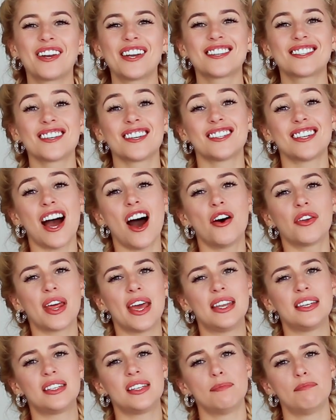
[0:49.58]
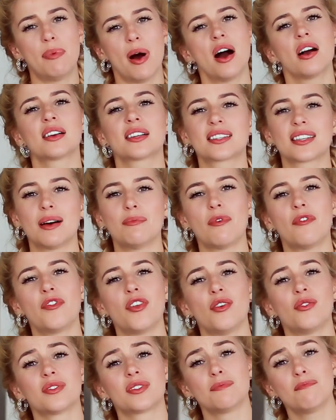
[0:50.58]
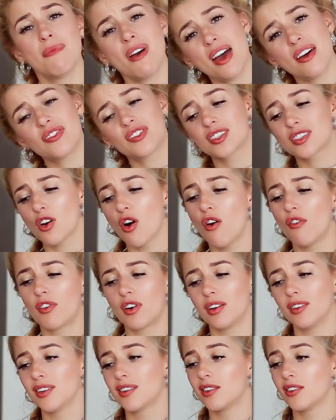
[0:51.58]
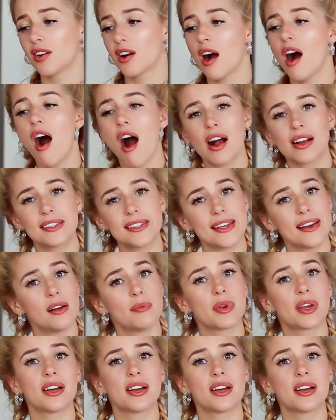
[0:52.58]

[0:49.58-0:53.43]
gonna sit down and debunk some of those myths over a little cocktail,